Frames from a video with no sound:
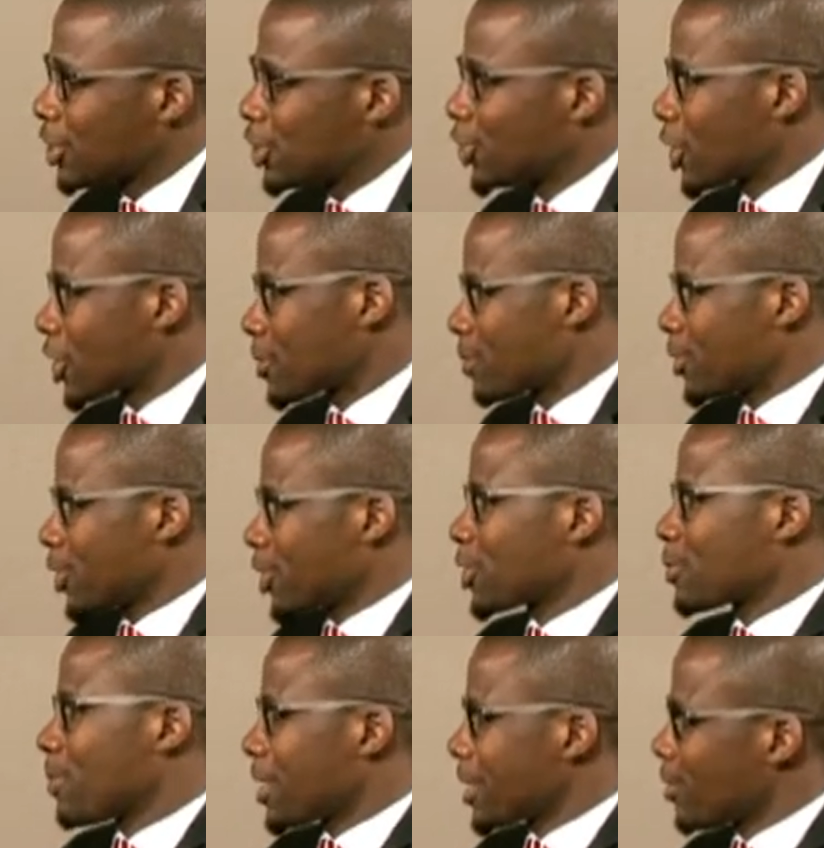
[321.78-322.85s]

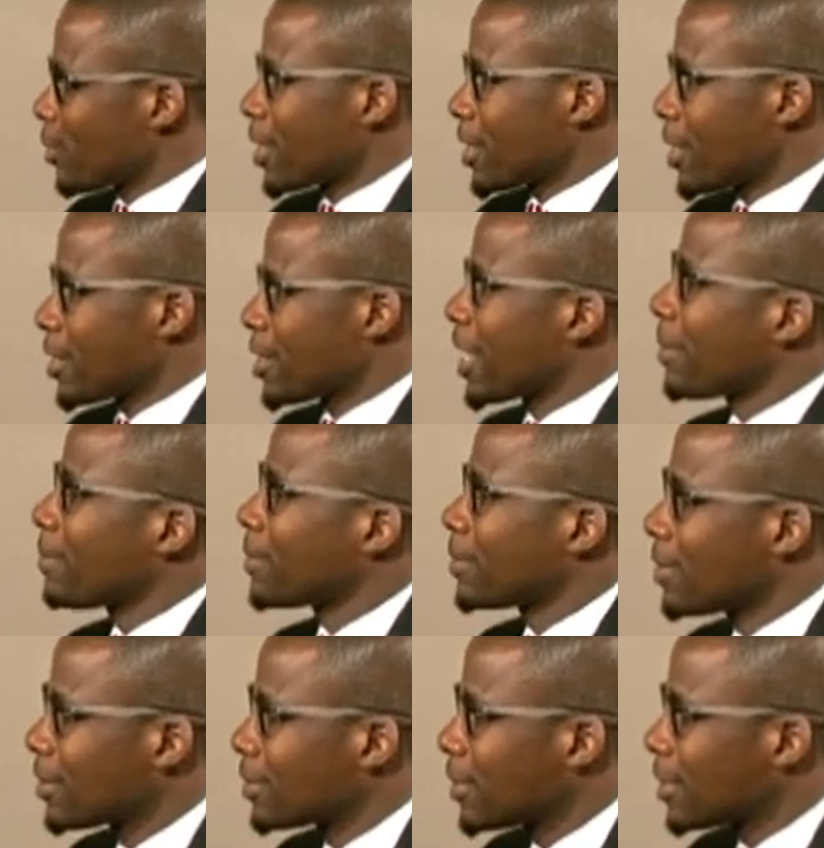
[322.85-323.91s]
Just by the way that
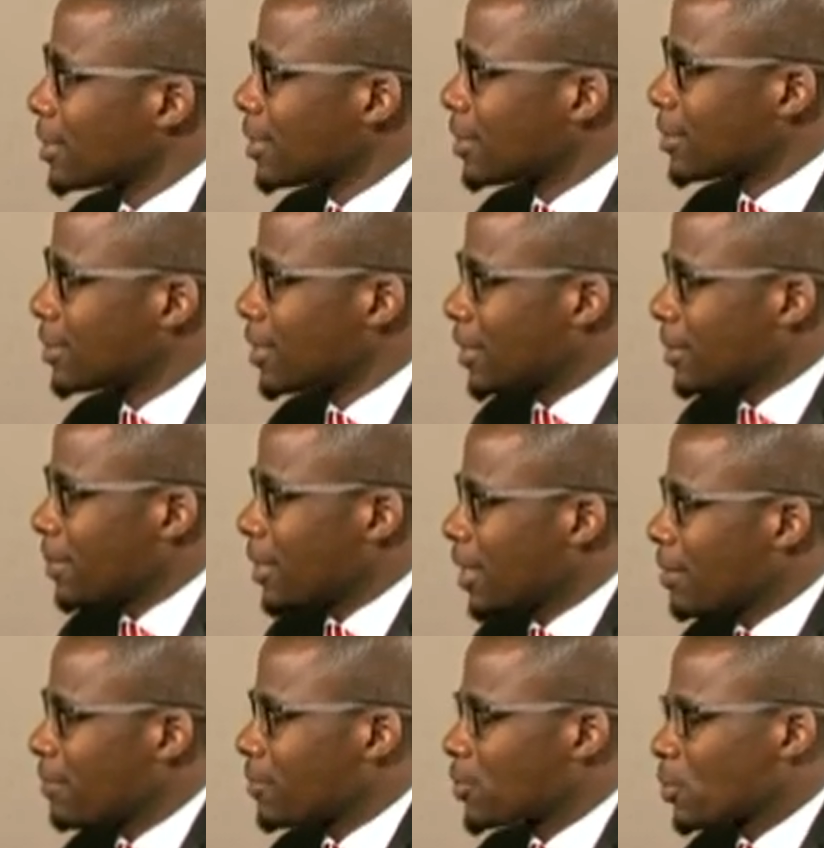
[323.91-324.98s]
they
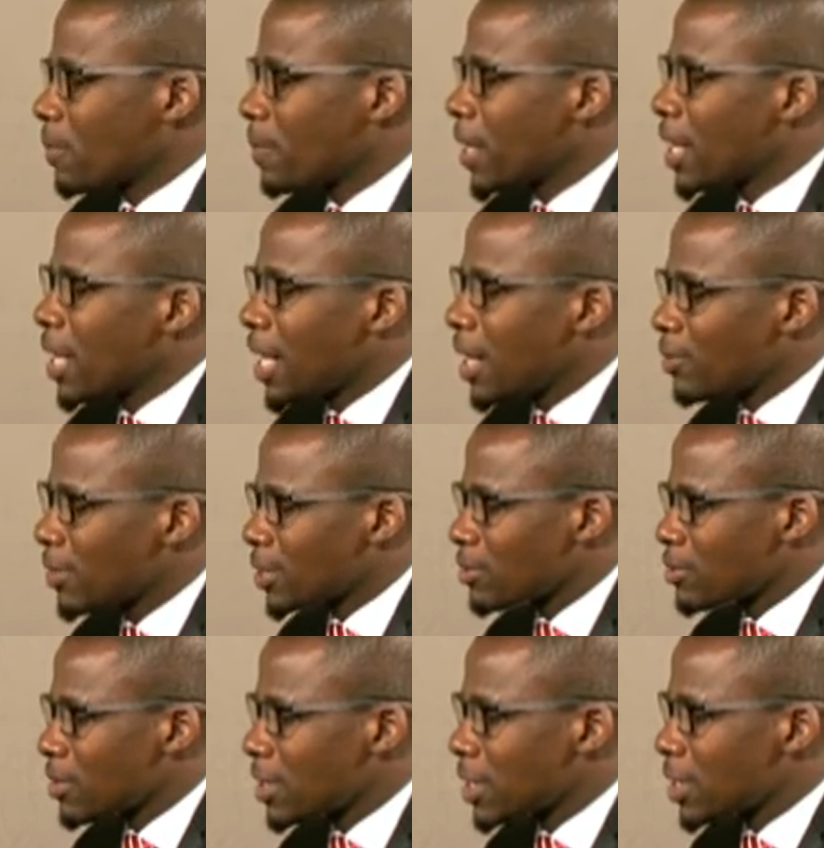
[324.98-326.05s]
behave. So I would like
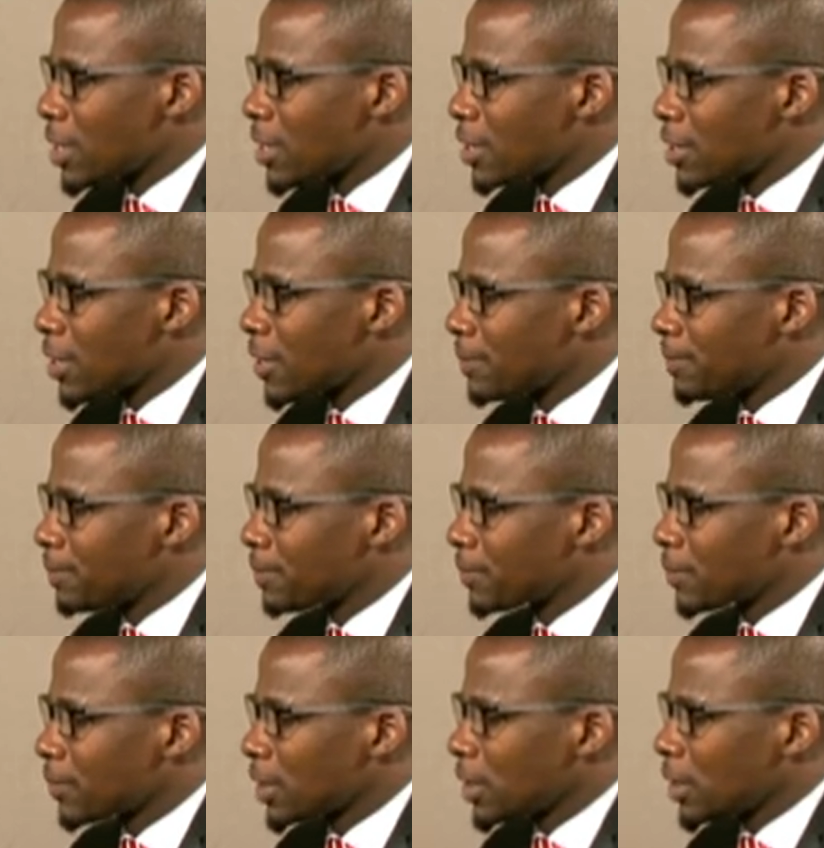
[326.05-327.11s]
to think that
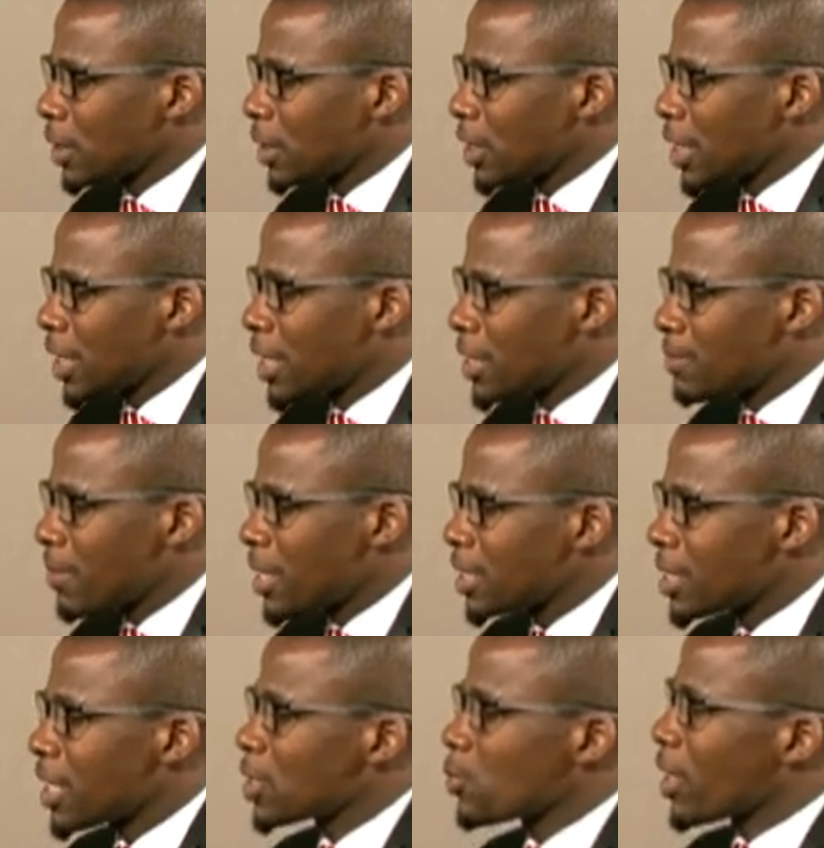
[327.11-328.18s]
in as much
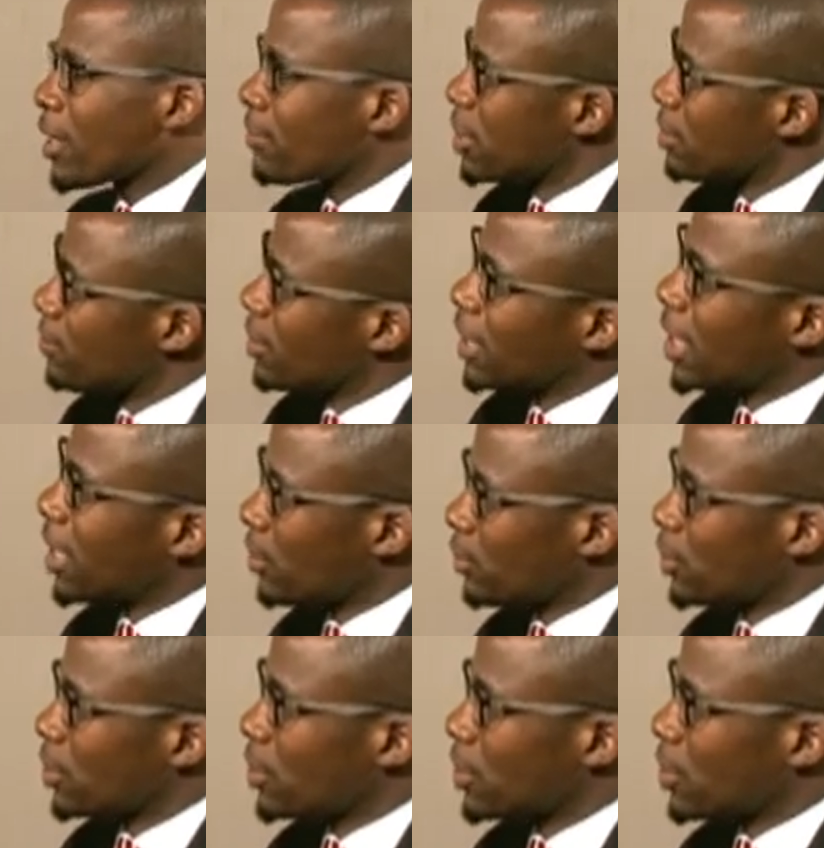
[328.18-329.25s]
as we have different
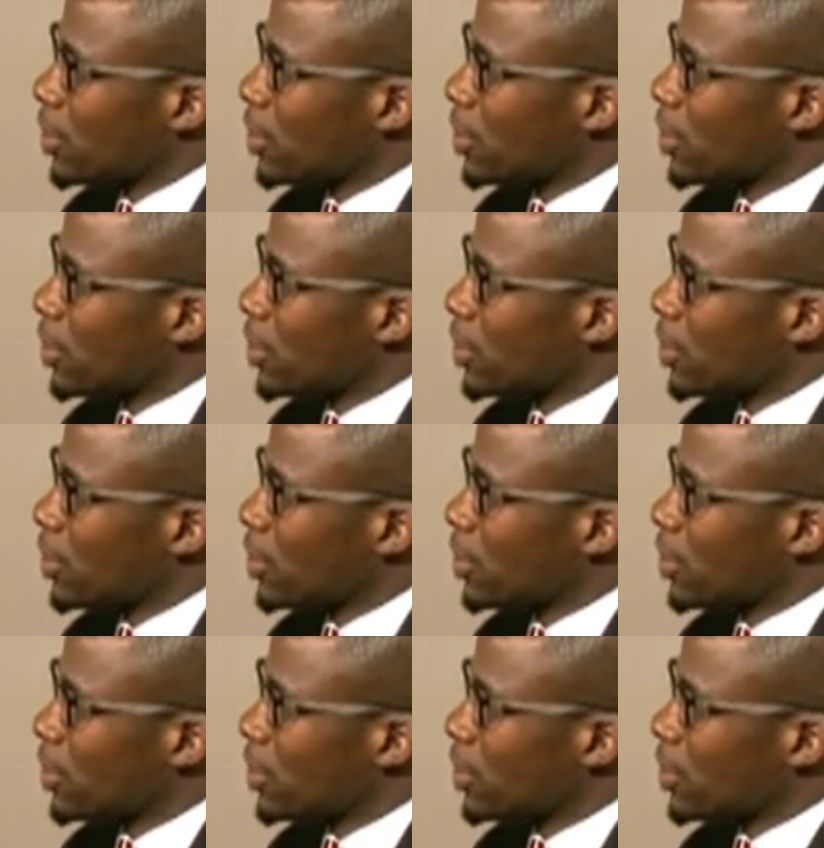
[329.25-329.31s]
cultures,